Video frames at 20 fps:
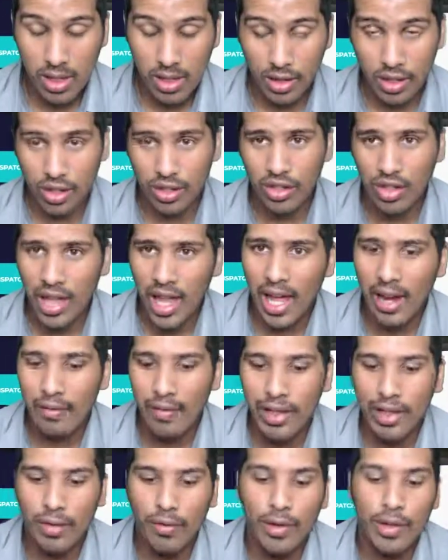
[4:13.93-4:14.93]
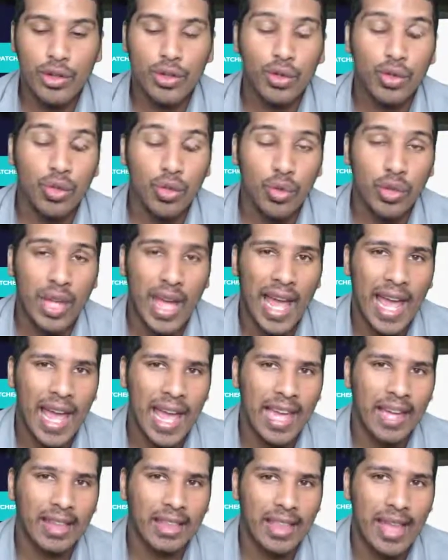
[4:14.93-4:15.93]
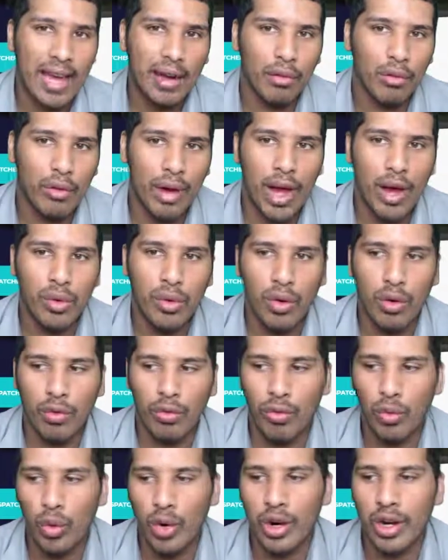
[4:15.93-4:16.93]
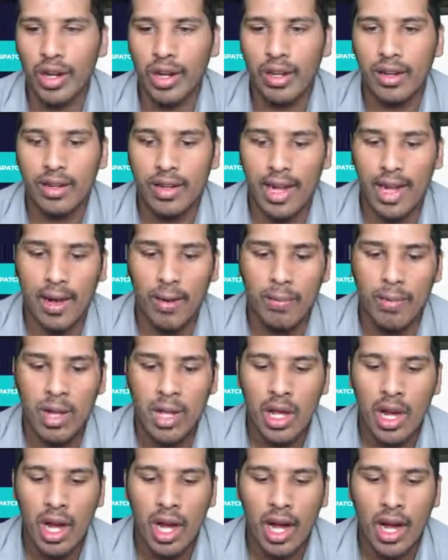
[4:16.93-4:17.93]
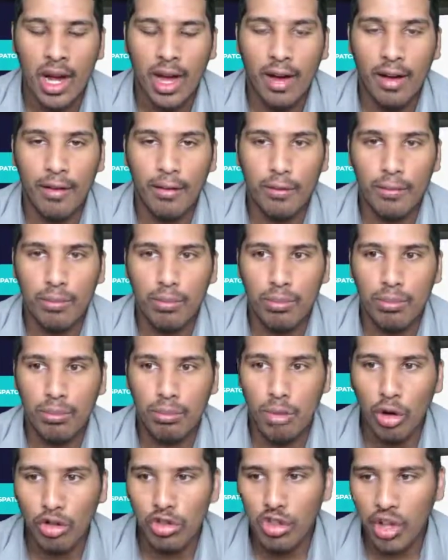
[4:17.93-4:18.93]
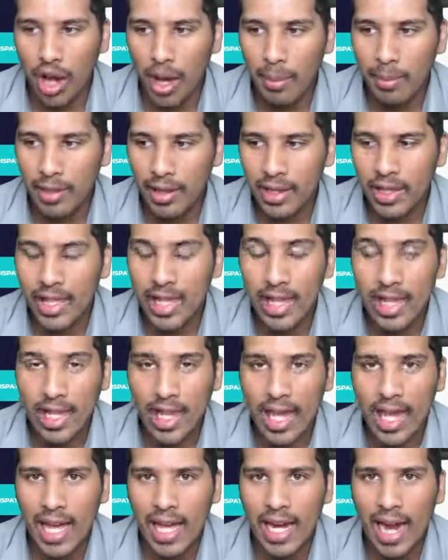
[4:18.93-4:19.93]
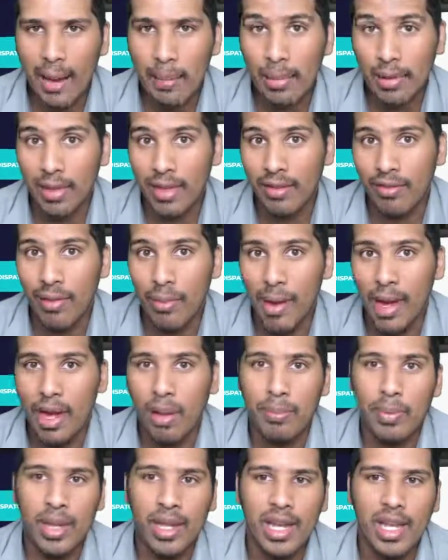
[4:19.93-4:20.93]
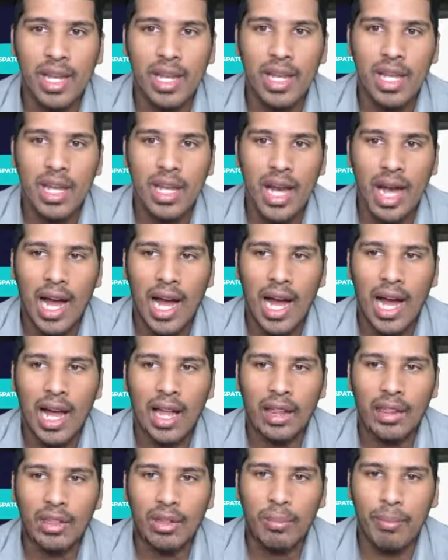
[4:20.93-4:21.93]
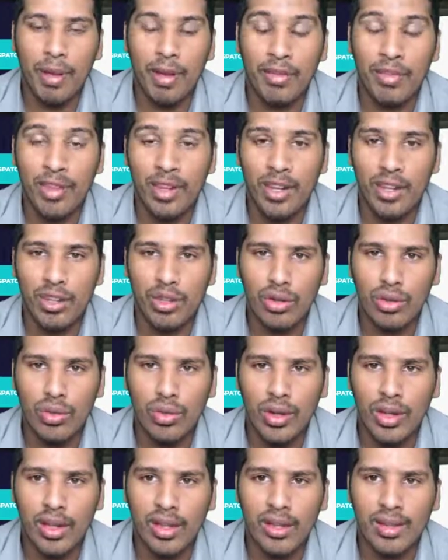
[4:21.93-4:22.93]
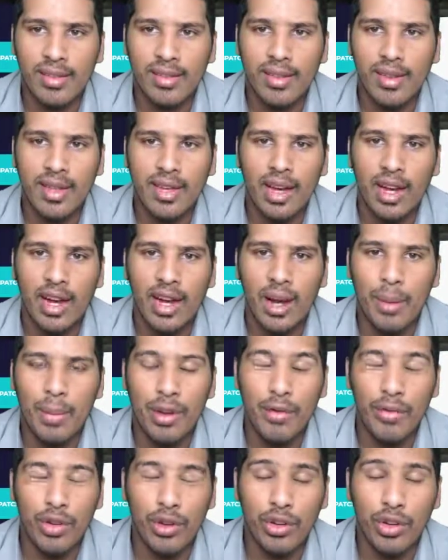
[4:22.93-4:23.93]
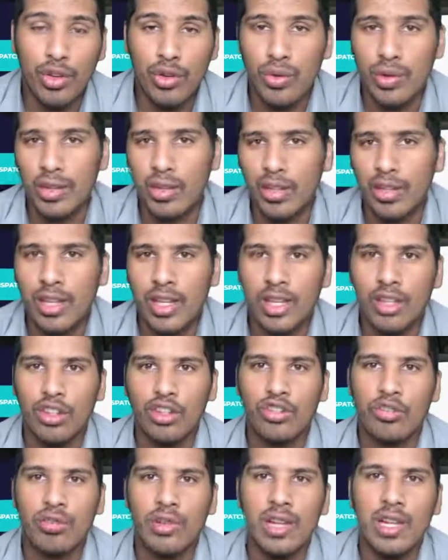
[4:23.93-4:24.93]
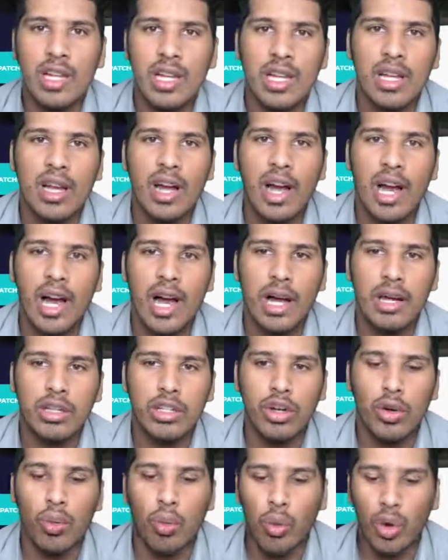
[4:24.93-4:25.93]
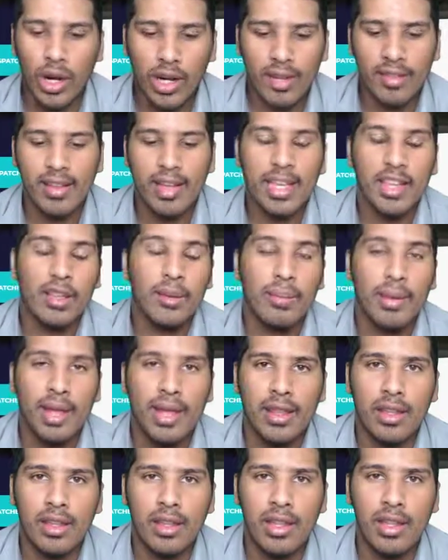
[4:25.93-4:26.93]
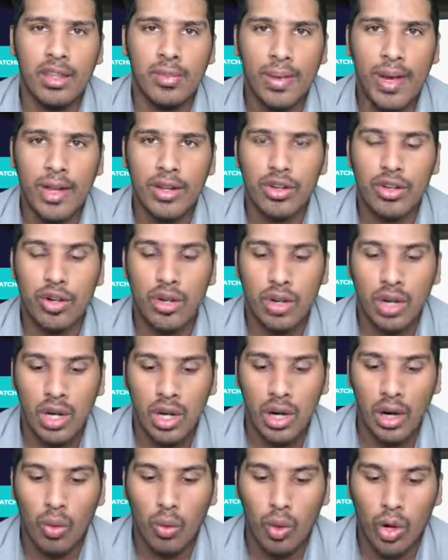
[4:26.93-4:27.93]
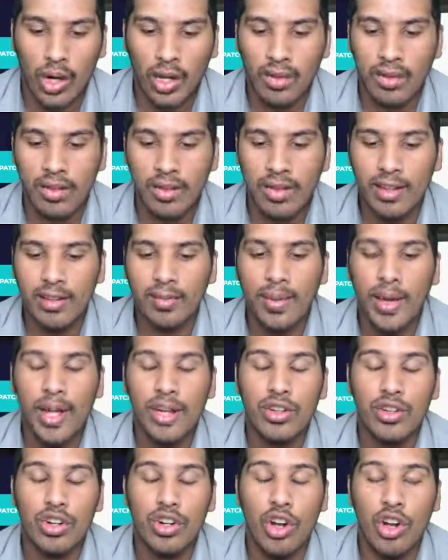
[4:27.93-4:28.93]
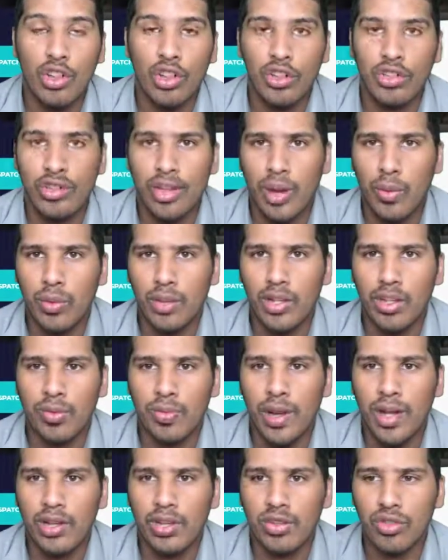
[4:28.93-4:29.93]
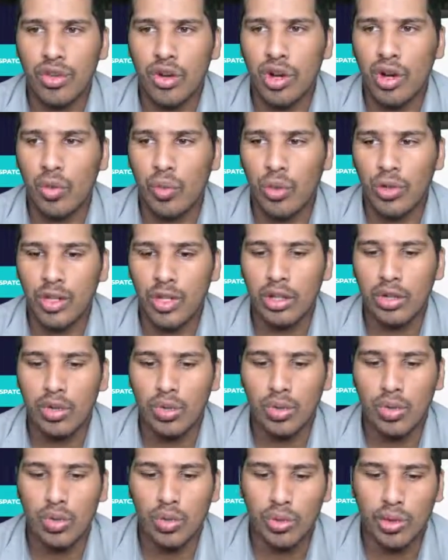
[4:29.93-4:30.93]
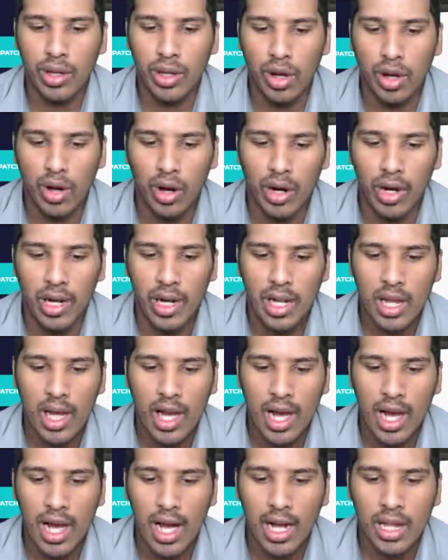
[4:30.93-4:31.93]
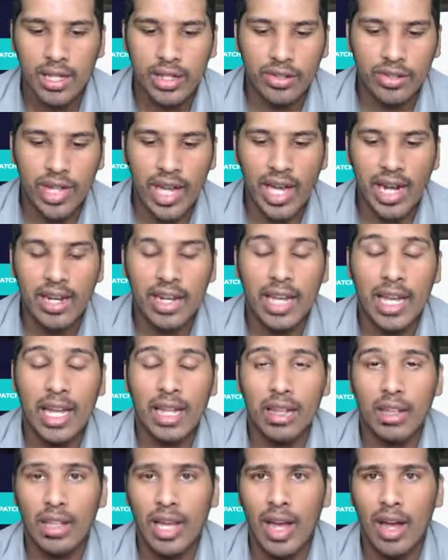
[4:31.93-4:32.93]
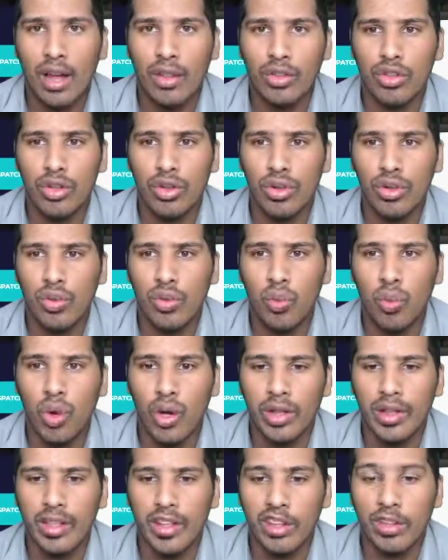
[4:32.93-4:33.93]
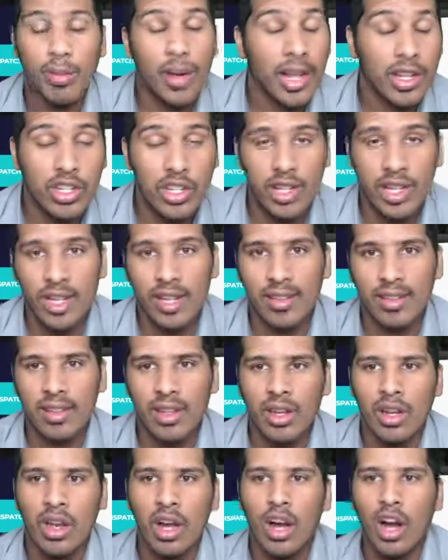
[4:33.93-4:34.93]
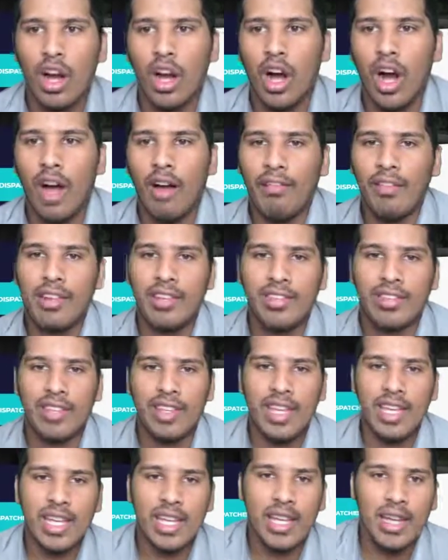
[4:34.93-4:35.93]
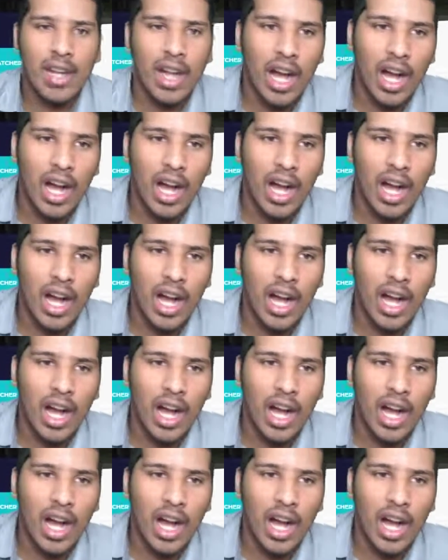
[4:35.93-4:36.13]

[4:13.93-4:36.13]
there's a lot of individuals who take that route of work. Now, most commonly, and I believe in my opinion, the best thing to do is if you're new into the industry, work as an independent dispatcher, work as a dispatcher, understand what dispatchers are, what they do, who they are, just kind of get down to what dispatching is. Obviously,